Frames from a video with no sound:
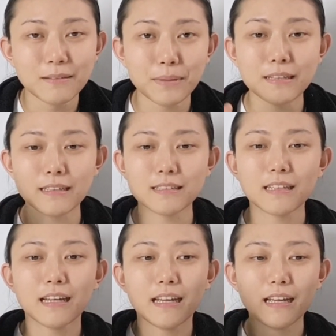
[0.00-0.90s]
Because
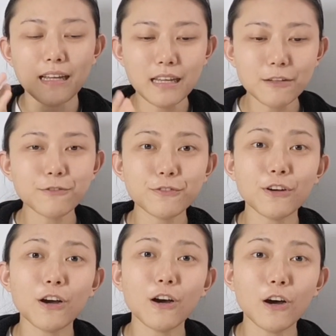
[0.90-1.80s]
if
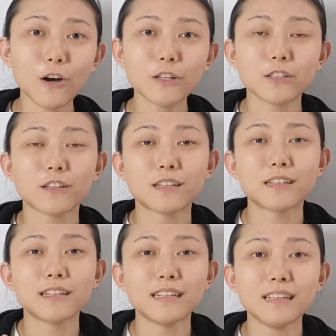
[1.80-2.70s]

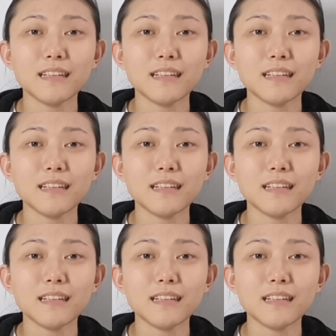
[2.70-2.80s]
Honor